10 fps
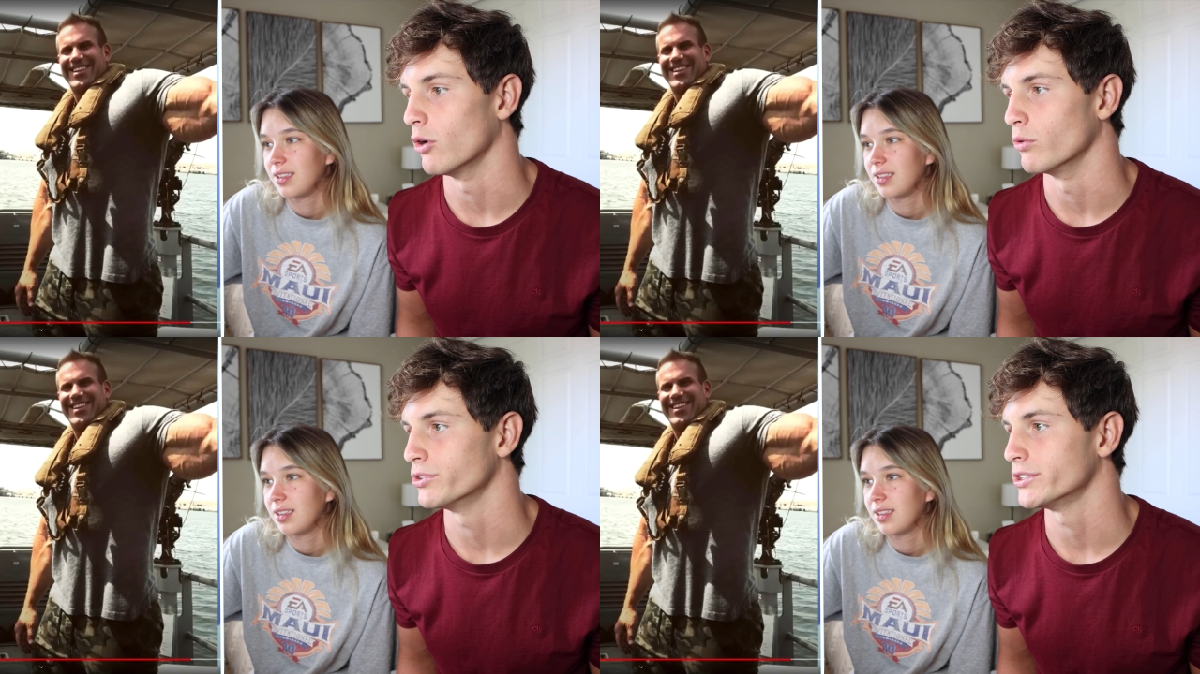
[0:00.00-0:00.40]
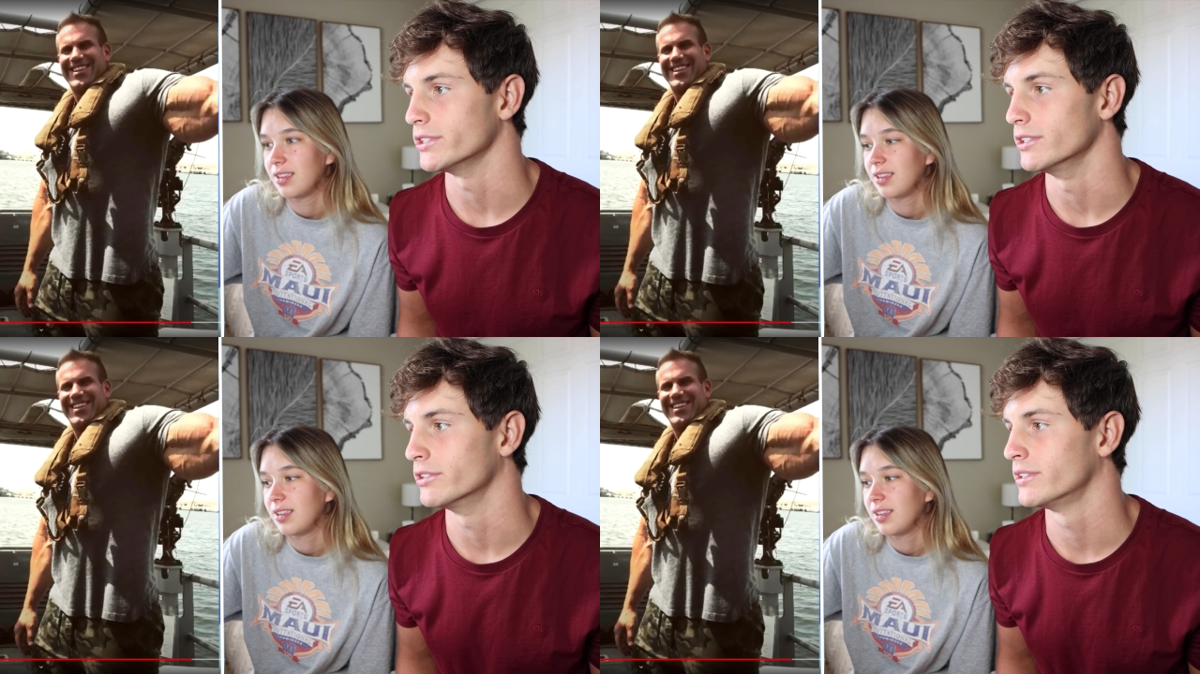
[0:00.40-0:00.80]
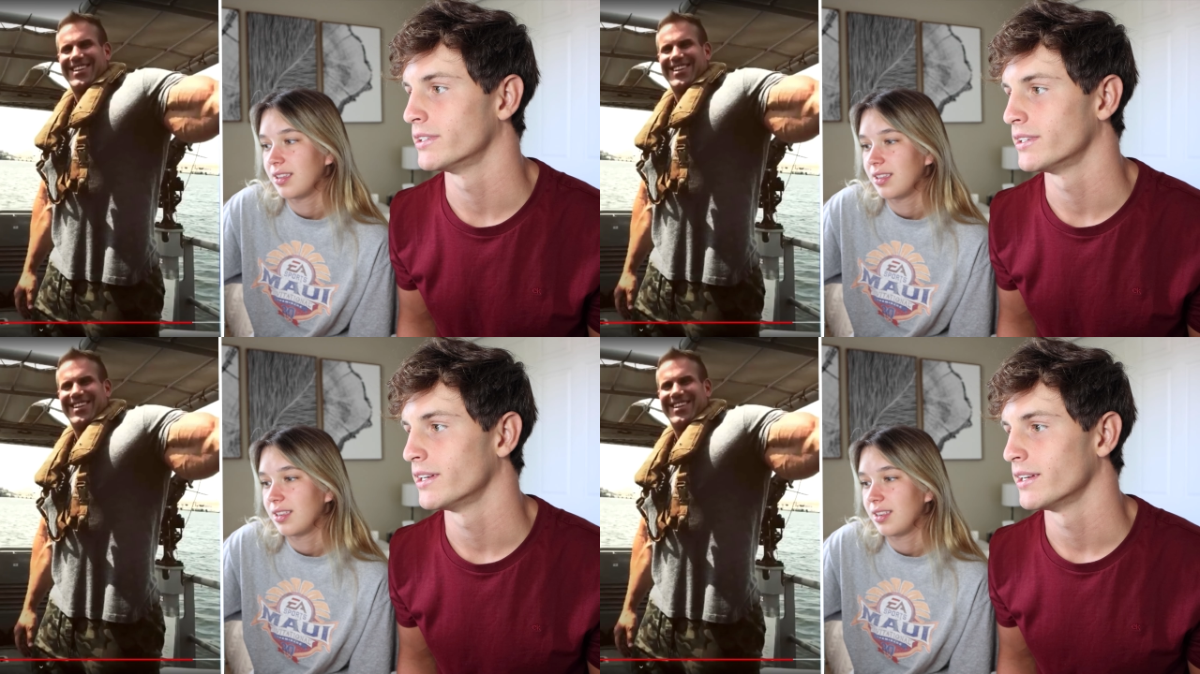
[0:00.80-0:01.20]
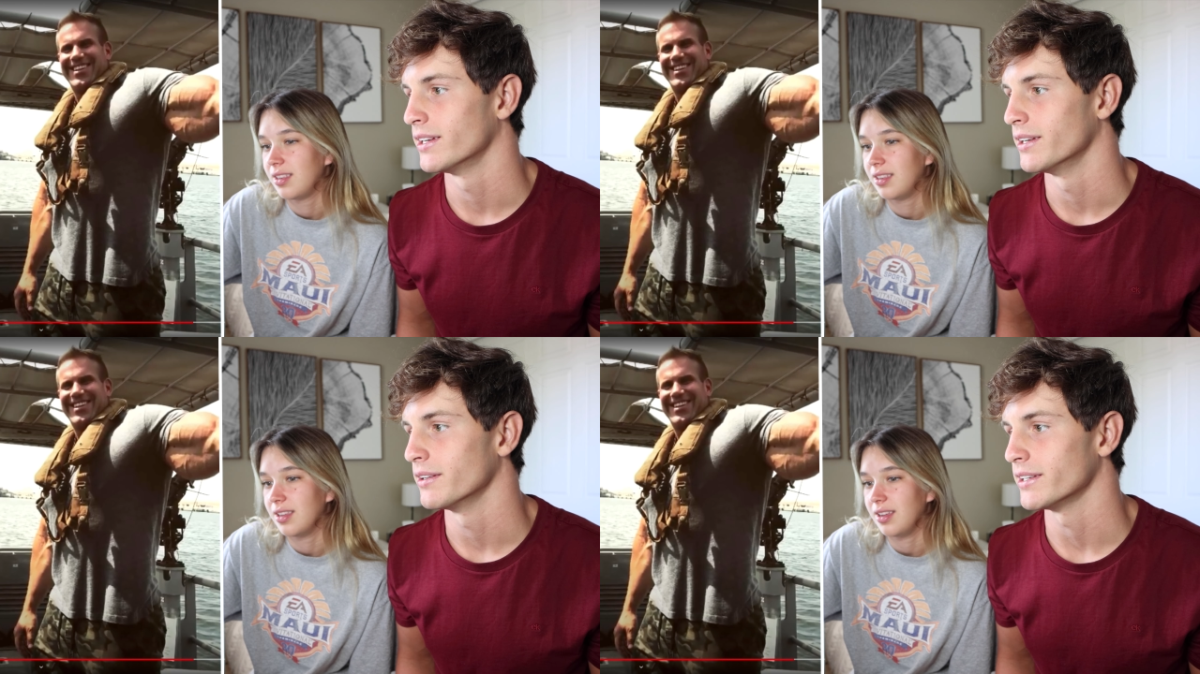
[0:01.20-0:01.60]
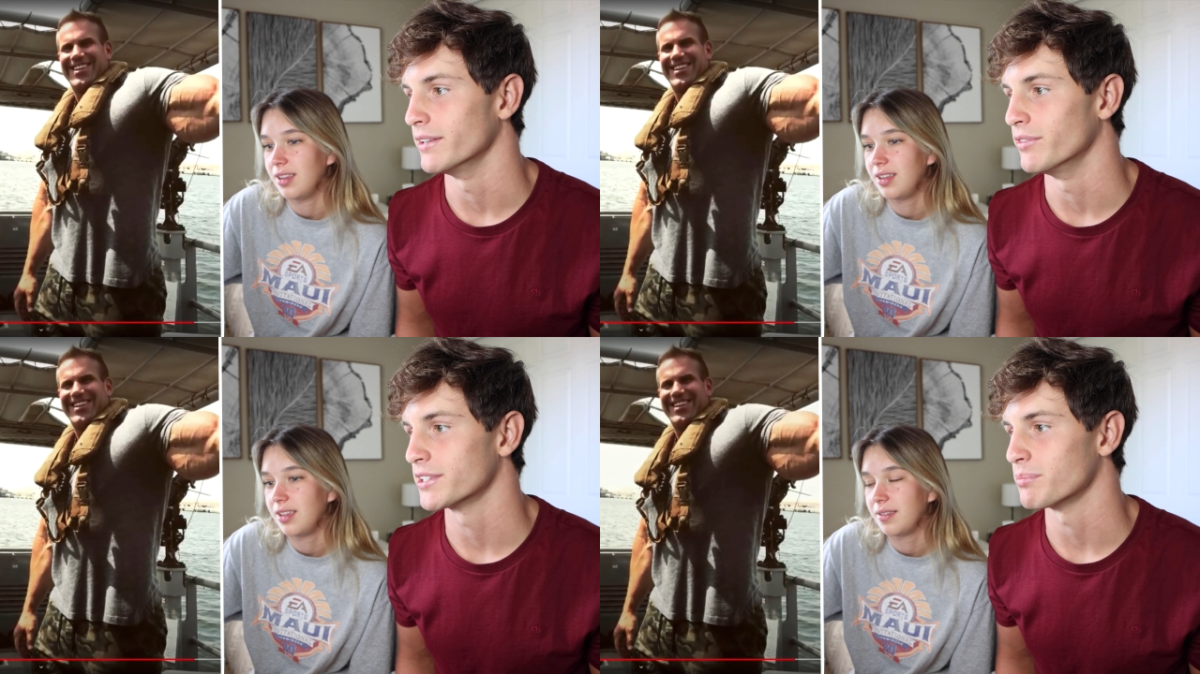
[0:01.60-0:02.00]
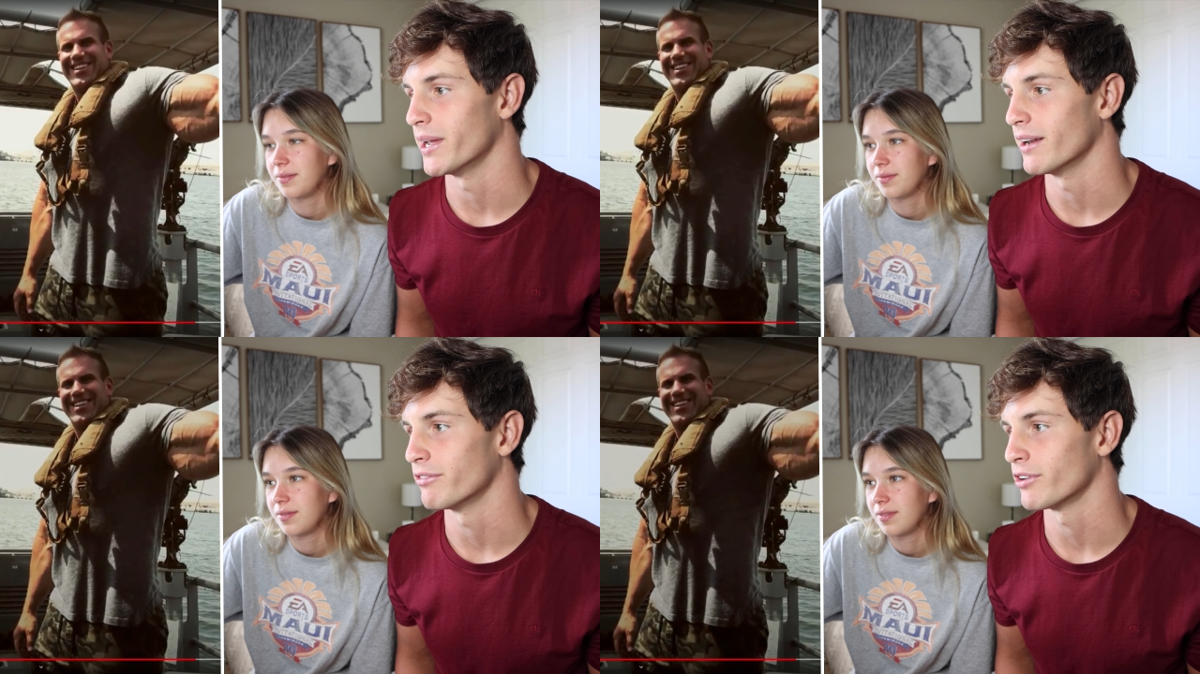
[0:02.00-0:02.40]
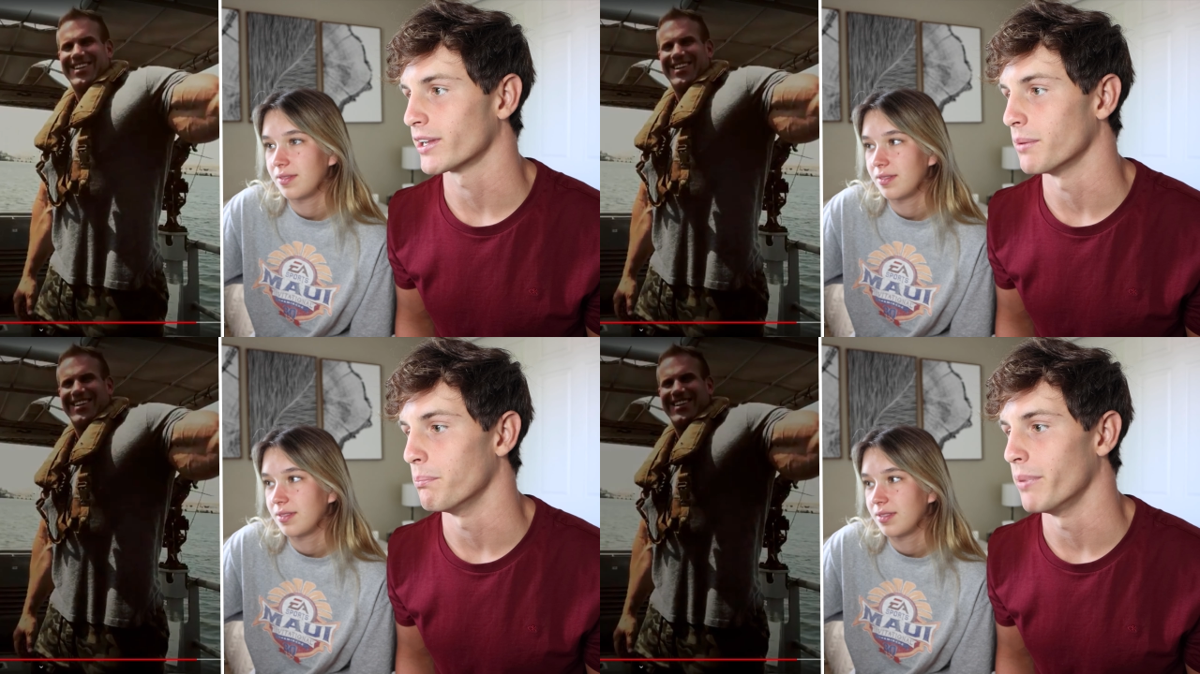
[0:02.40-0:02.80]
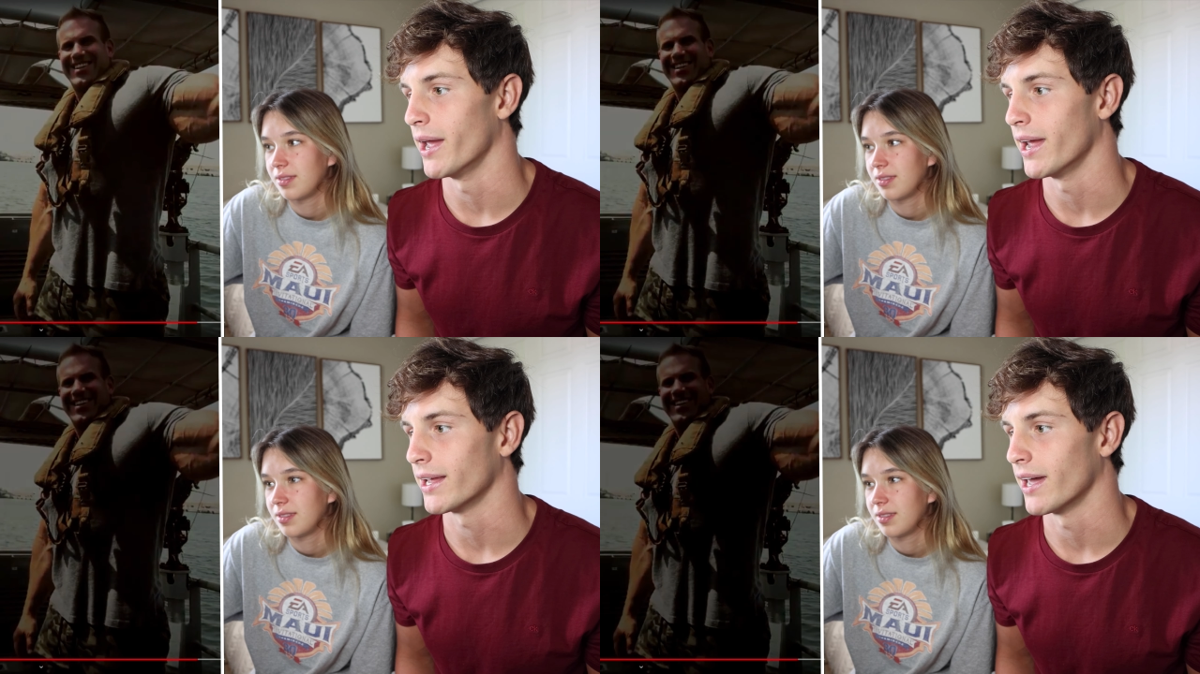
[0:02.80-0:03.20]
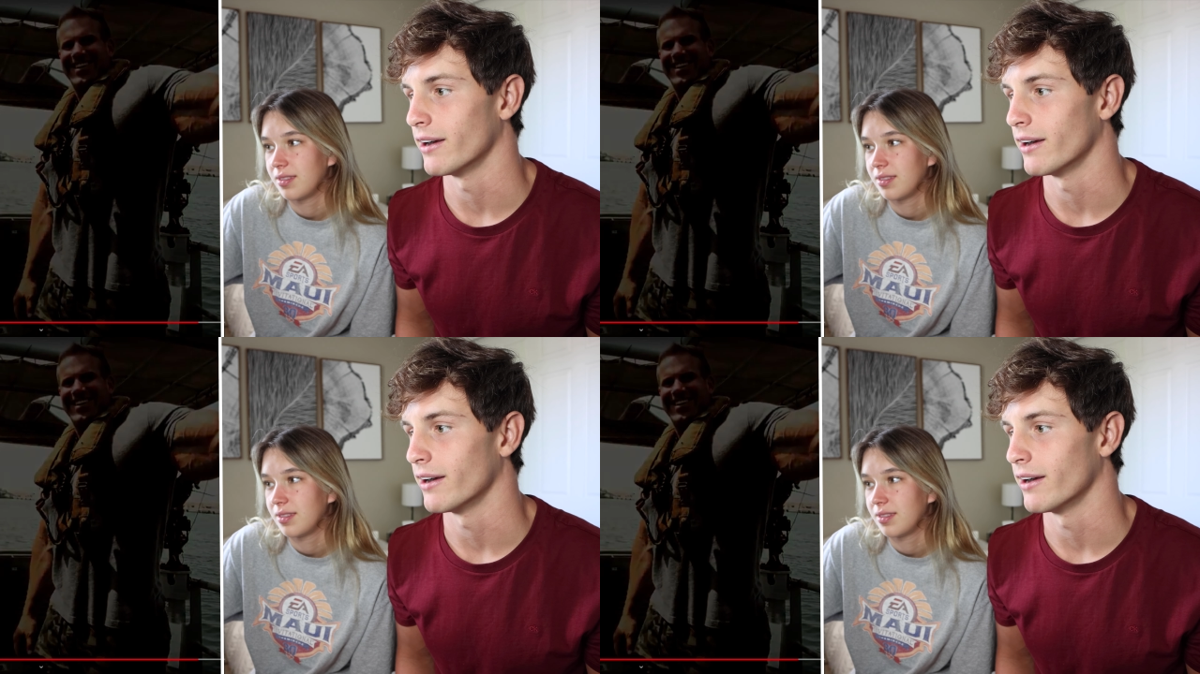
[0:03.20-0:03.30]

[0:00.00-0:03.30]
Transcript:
Speaker 1: Oh, shoot. Give this man a freaking bang